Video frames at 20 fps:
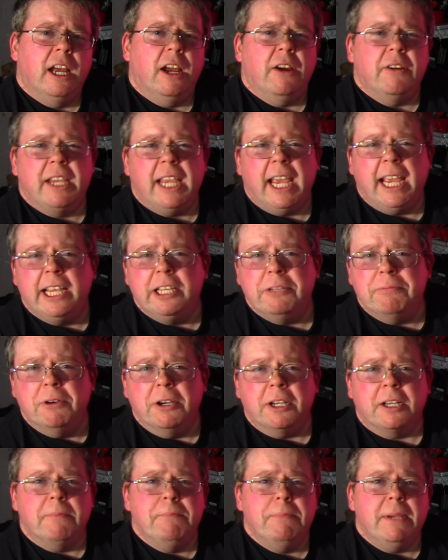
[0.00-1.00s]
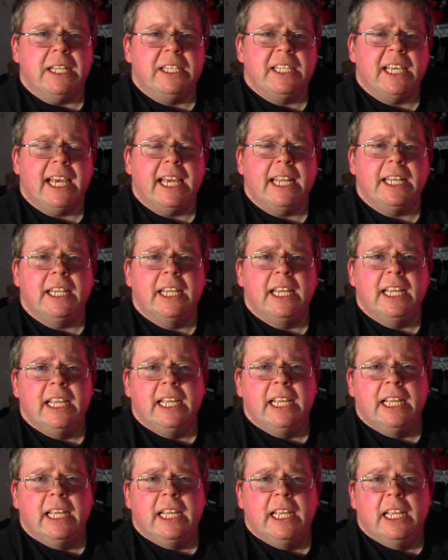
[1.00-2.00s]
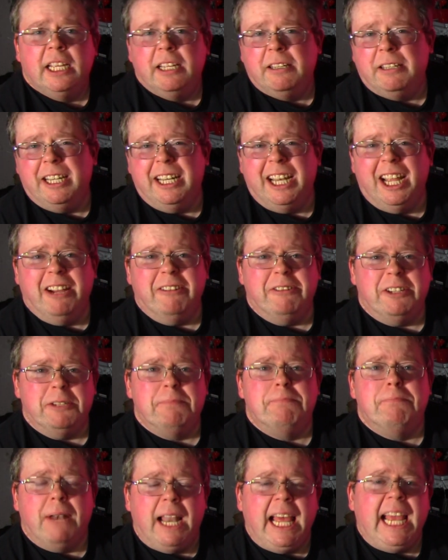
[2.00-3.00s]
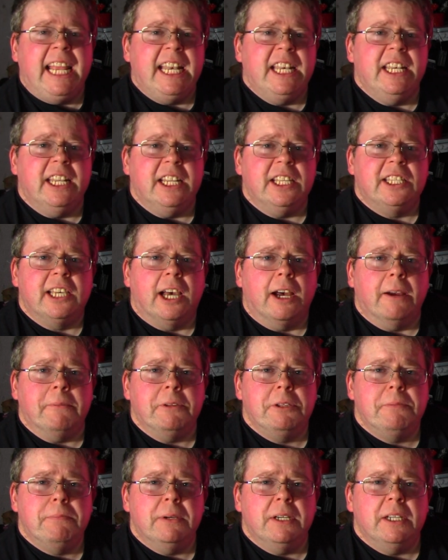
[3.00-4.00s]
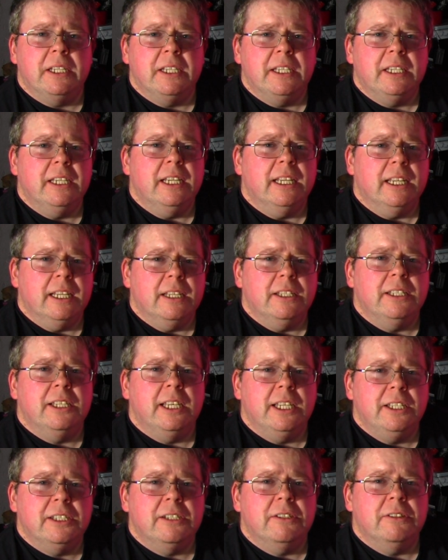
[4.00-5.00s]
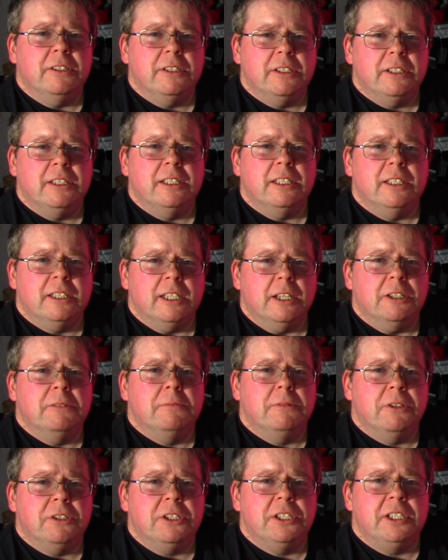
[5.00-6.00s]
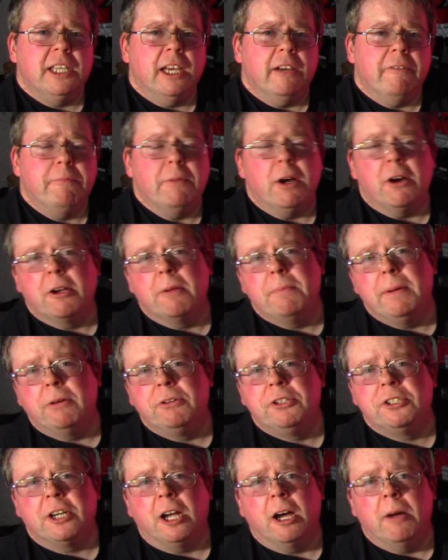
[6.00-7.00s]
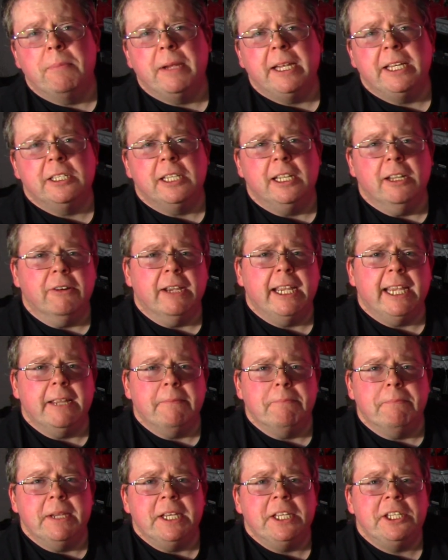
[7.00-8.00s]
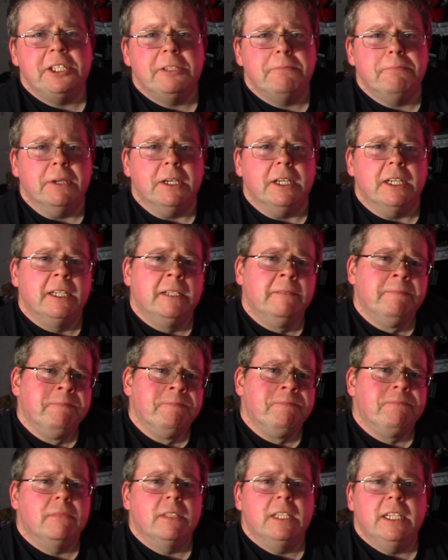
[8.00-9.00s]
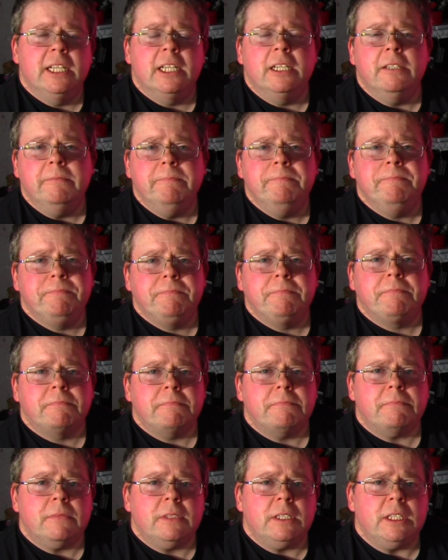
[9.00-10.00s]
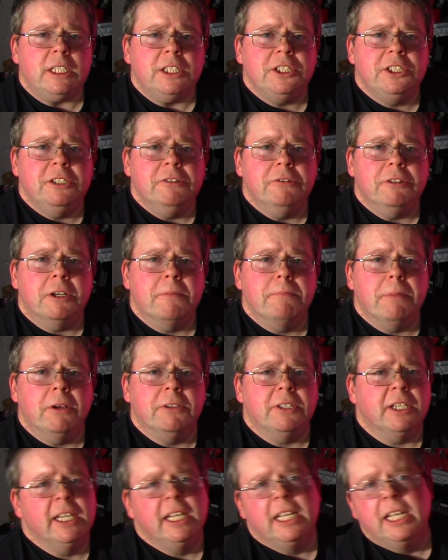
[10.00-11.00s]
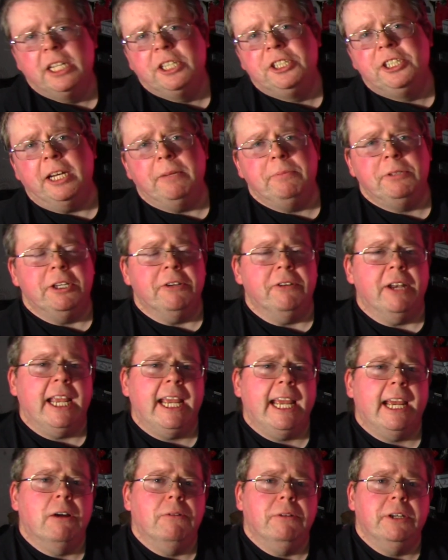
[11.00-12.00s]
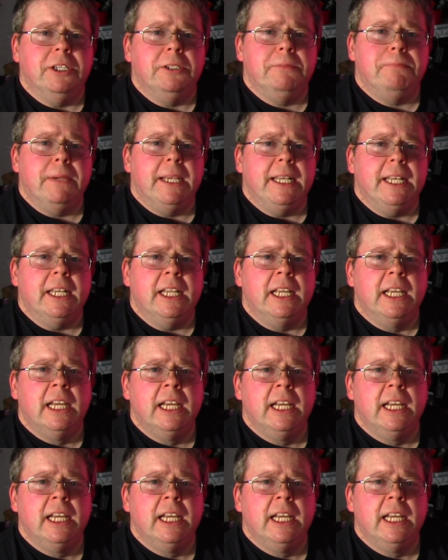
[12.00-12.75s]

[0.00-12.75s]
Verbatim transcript: Okay, his work can be a tad, you know, just bland at times, but yes, he's good. Done some good stuff. Marco Beltrami is a little hit and miss, but you know, still composer. James Newton Howard has been.